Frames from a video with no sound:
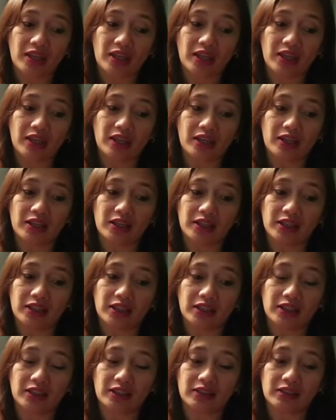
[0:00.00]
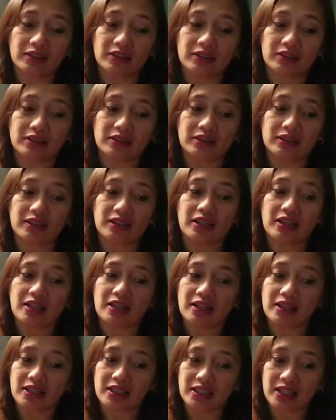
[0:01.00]
And
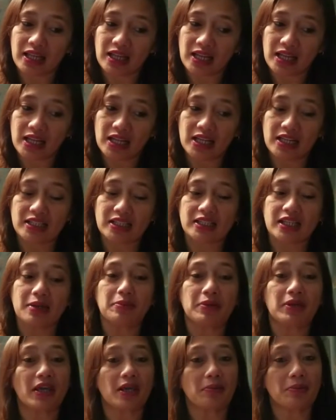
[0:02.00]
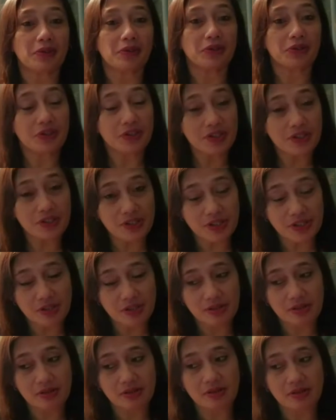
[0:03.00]
as I became a
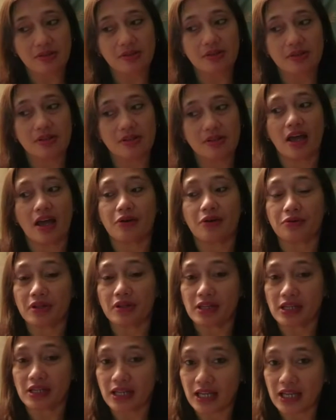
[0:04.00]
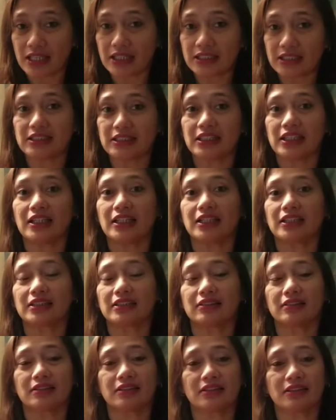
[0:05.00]
nurse, I realized that
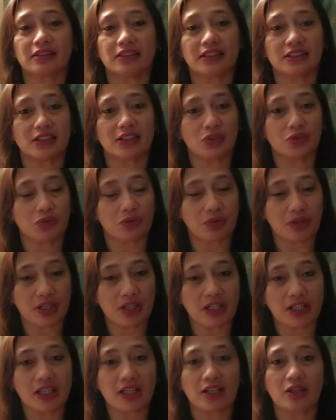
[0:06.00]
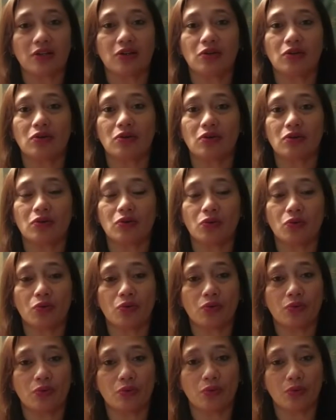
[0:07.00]
this is really
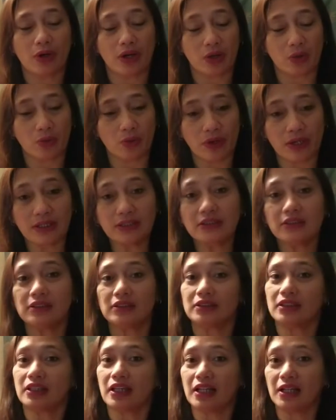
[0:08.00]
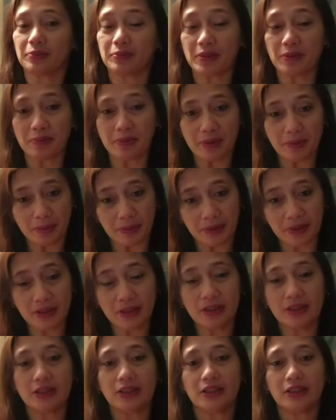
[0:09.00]
what I want, helping people,